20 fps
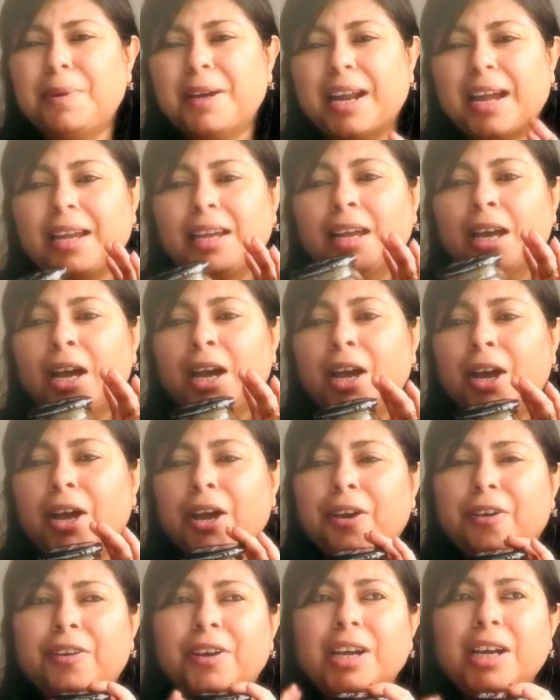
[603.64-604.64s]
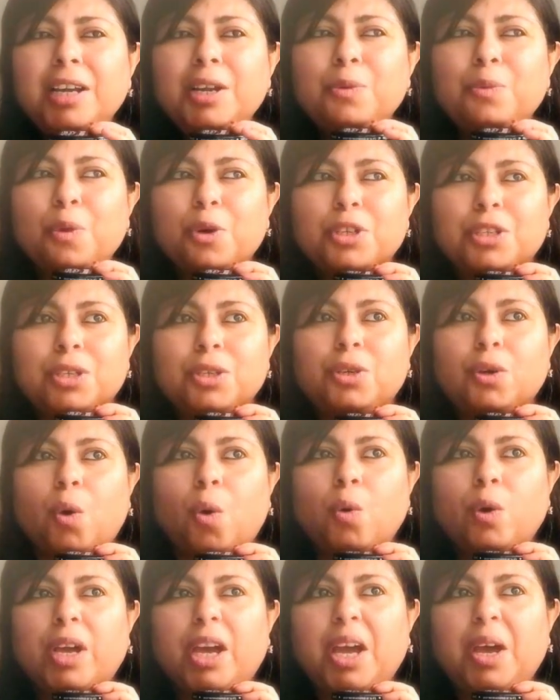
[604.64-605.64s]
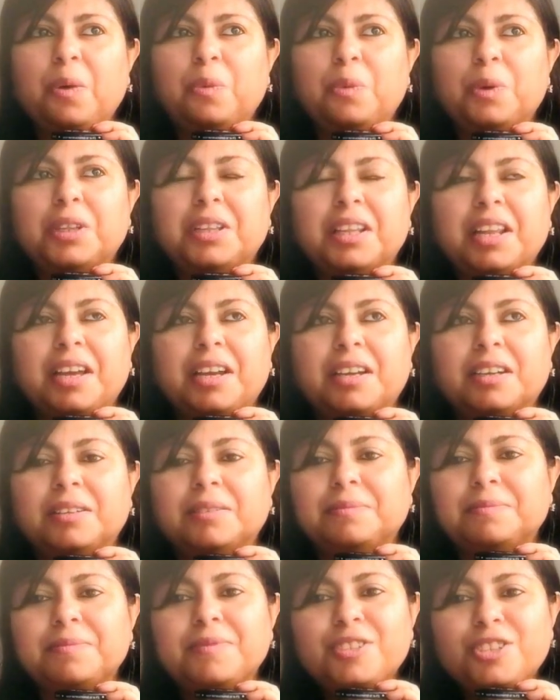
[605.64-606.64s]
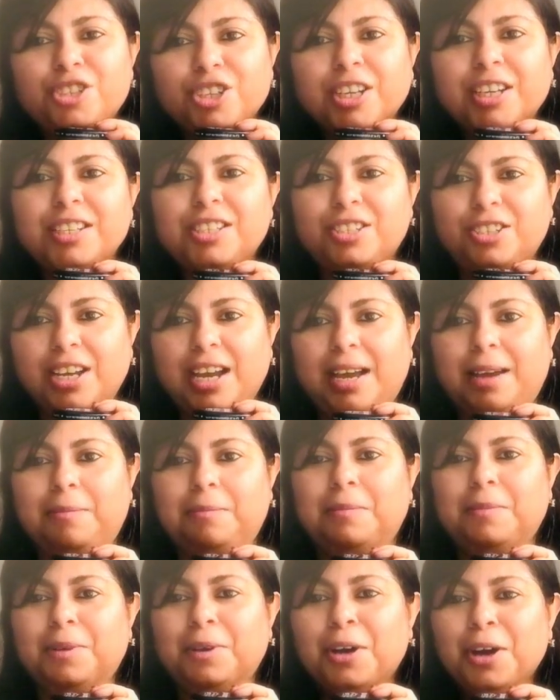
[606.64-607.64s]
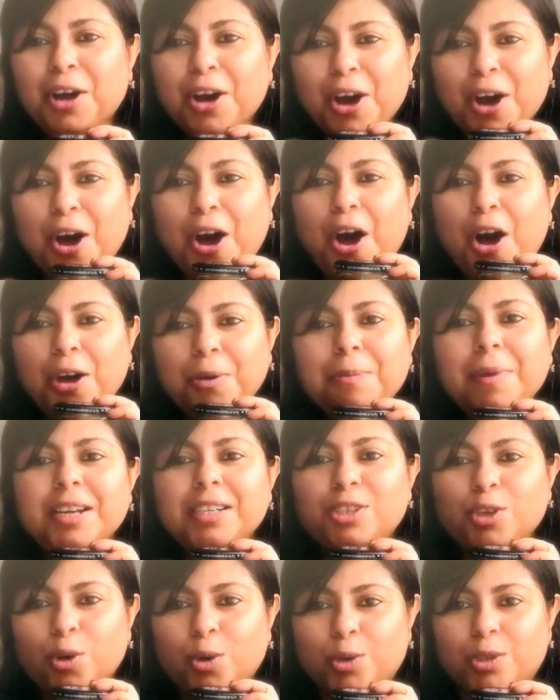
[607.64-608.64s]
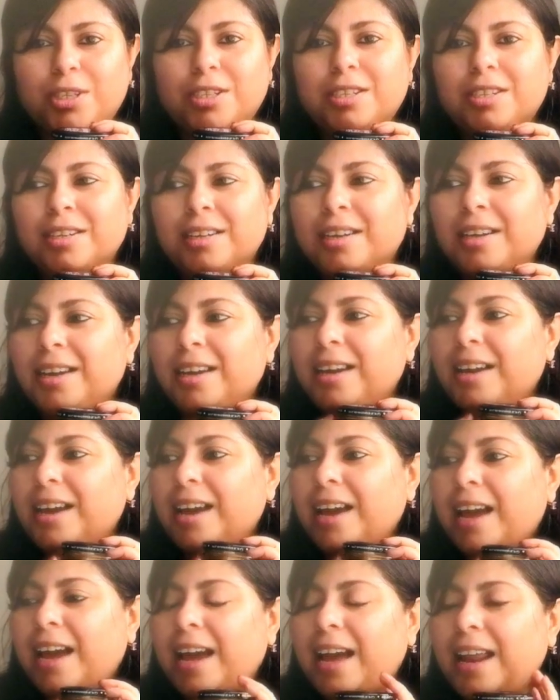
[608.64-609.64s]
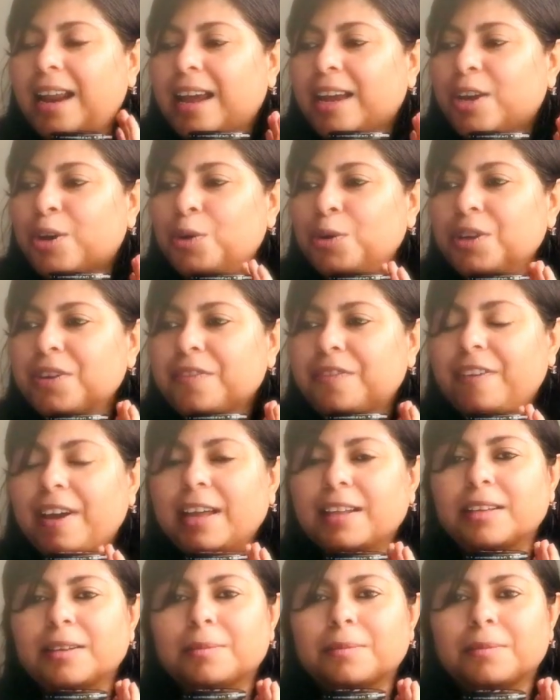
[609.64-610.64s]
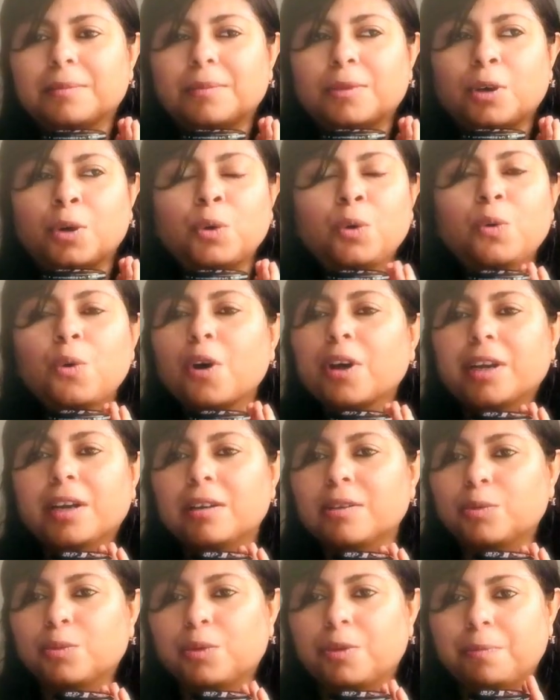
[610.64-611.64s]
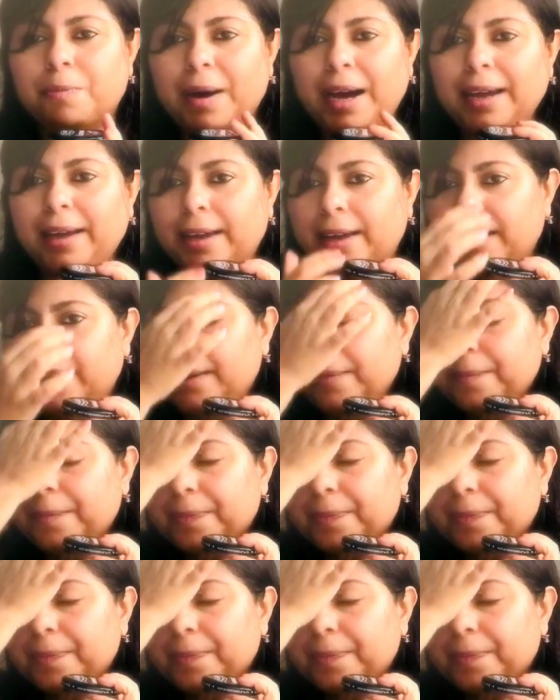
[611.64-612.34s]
but I really wasn't okay with like a chicken jam on my toast. And I couldn't fathom who on earth would buy it,